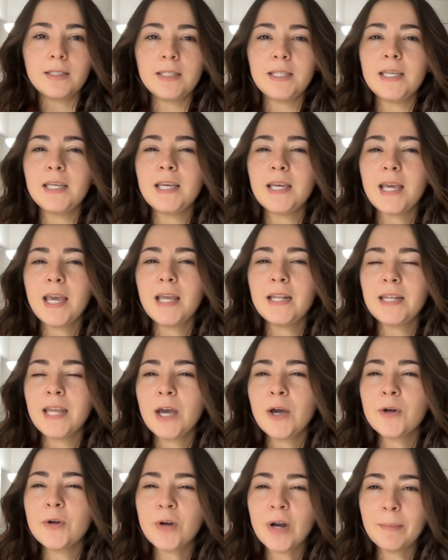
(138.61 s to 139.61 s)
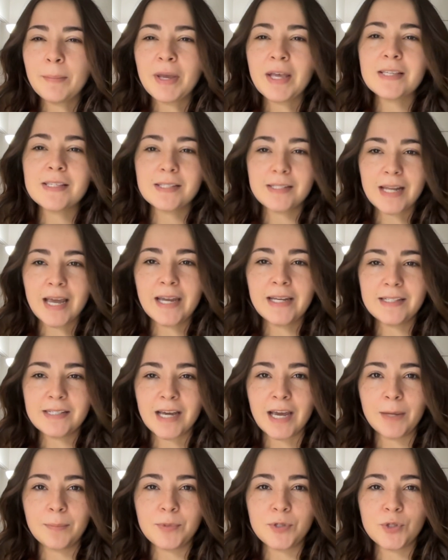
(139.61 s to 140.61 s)
The Enneagram has 9
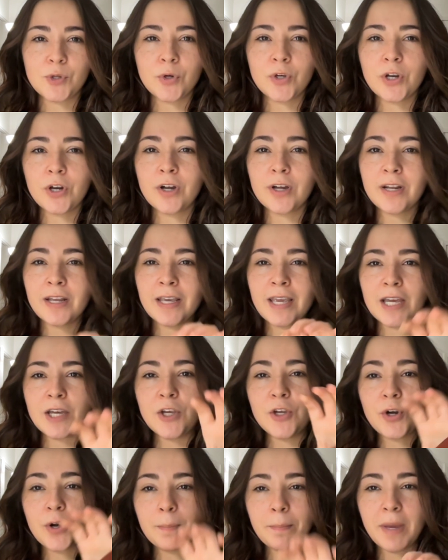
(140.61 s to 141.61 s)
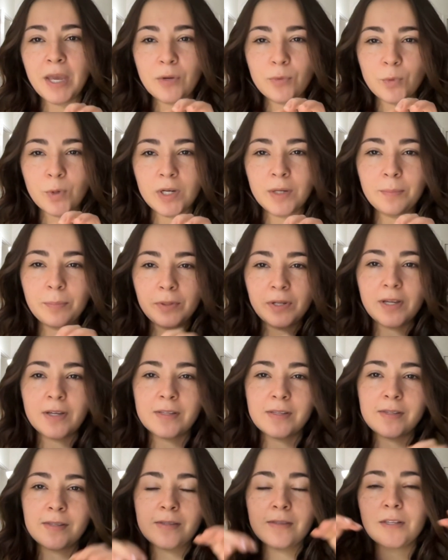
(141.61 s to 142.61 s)
types, so you're gonna get your main one
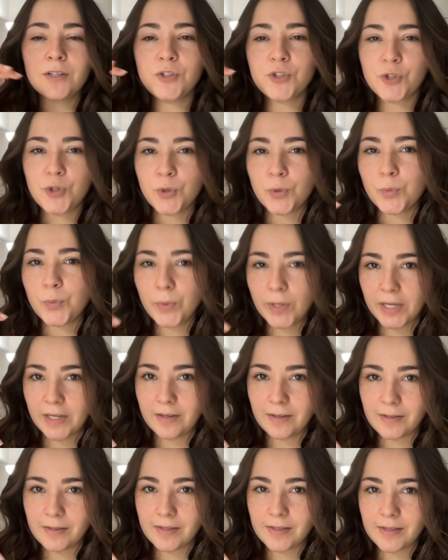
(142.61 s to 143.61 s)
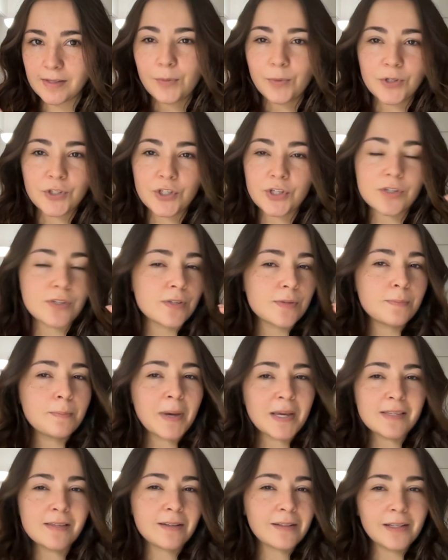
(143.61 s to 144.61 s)
plus the 2 wings, which is
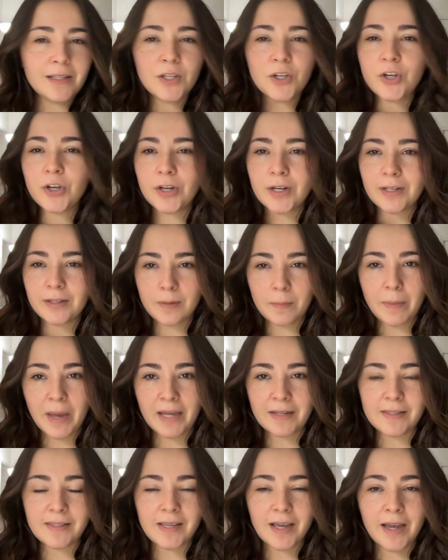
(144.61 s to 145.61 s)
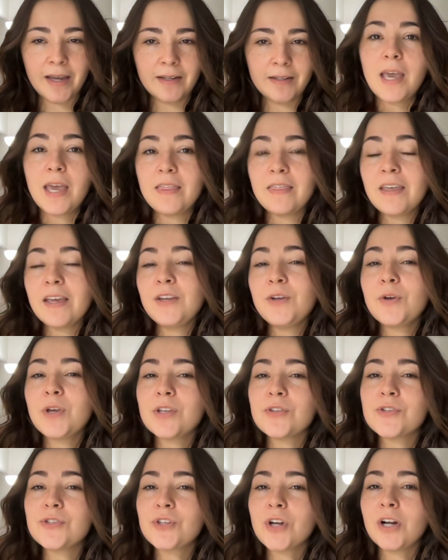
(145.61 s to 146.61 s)
basically the good and the bad side. And then you
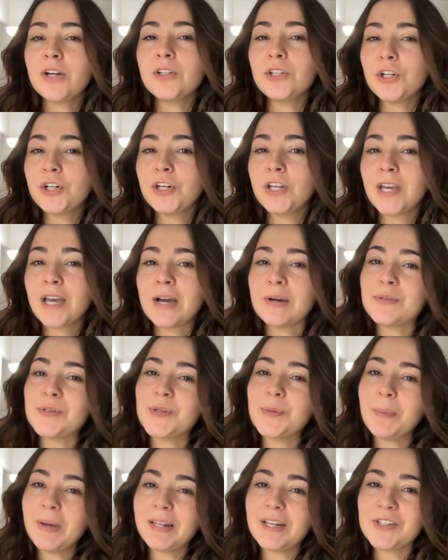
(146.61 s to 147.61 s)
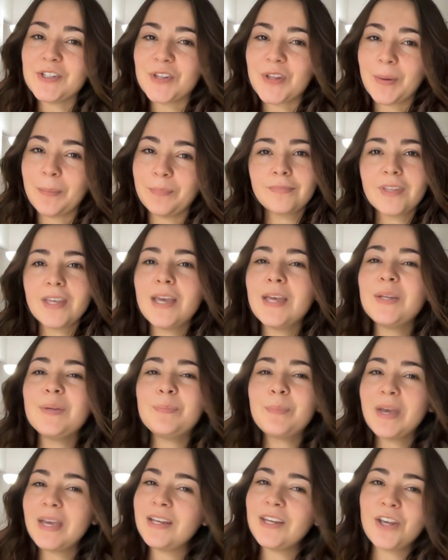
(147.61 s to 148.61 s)
can start learning how to manage them
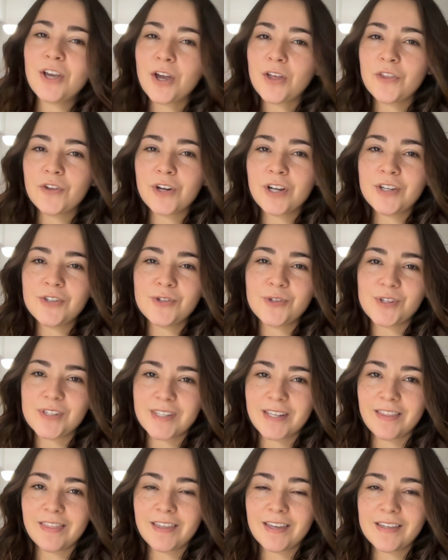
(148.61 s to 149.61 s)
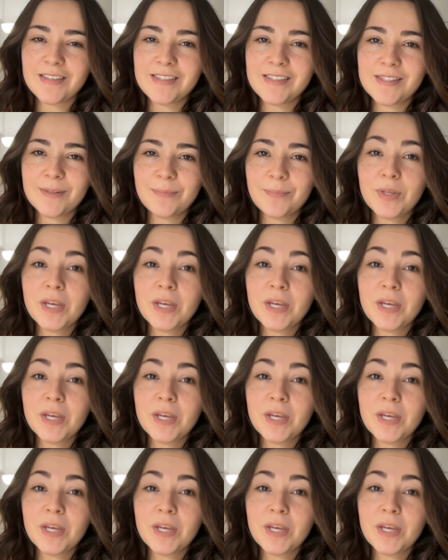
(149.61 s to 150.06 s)
and many other interesting things.